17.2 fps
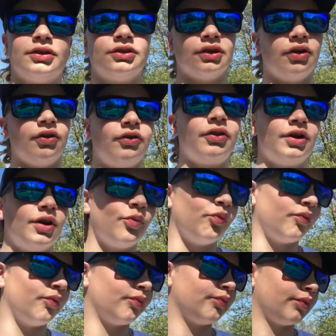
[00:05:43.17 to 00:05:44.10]
So,
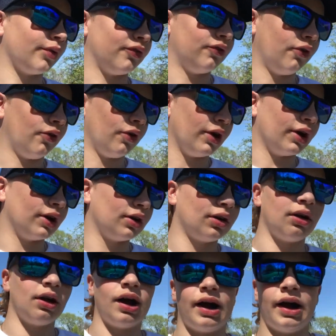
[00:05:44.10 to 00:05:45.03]
before
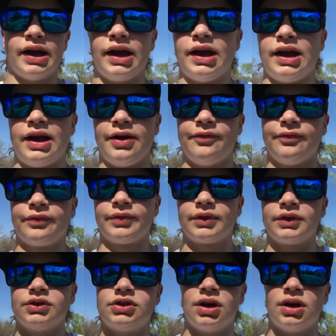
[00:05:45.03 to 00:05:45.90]
I uh,